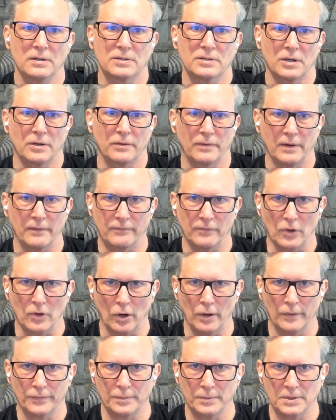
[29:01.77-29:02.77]
So they've
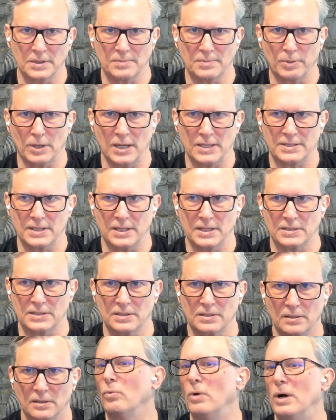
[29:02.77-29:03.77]
gone through this
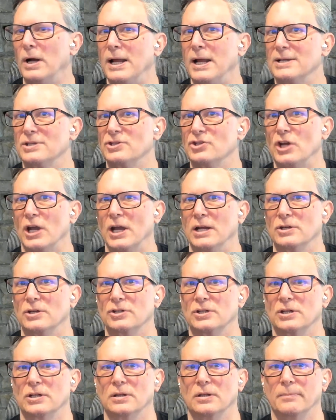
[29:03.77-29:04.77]
process. What has
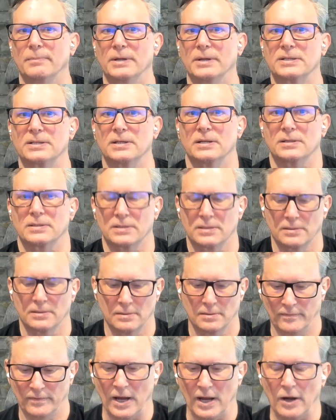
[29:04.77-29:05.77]
changed in the business?
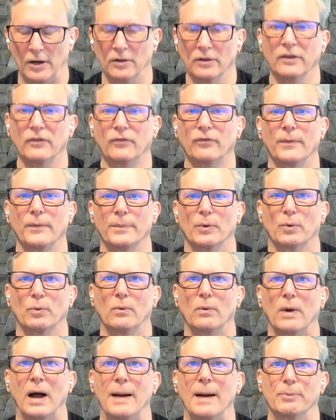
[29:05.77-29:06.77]
you know, at least from
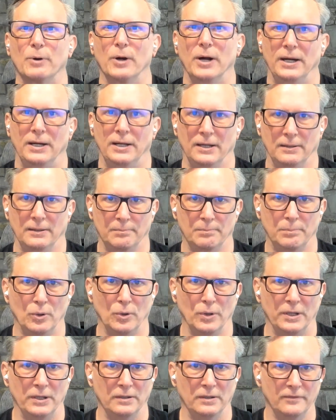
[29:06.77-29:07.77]
the operating
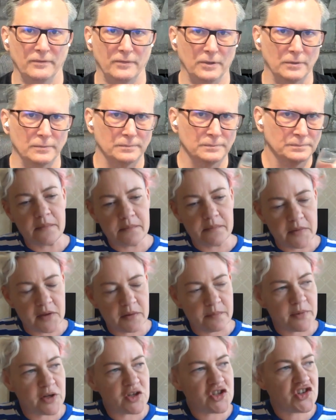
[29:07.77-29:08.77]
point of view. The
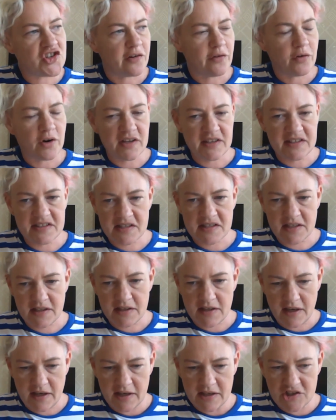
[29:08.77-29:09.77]
majority,
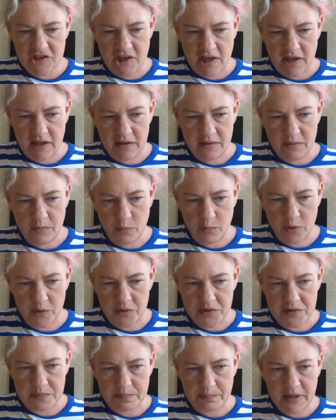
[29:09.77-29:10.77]
AJ, would
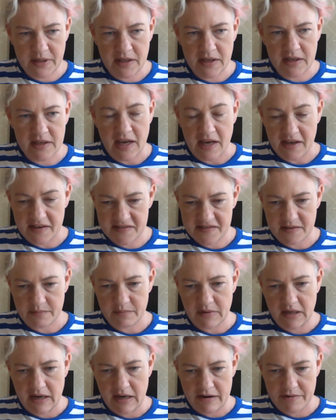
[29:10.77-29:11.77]
be getting some
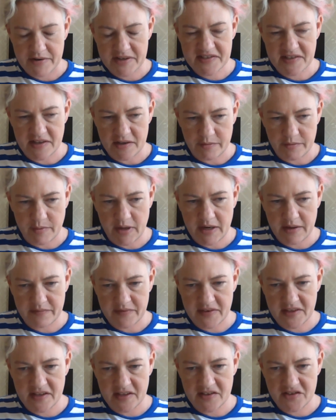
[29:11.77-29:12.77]
clarity around
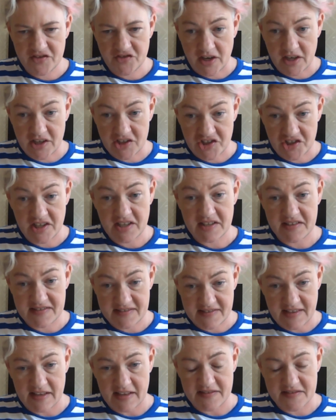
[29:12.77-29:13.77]
the strategy and
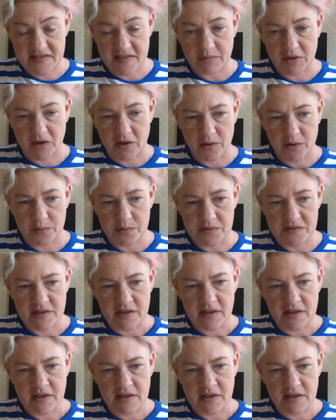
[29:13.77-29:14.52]
setting some goals.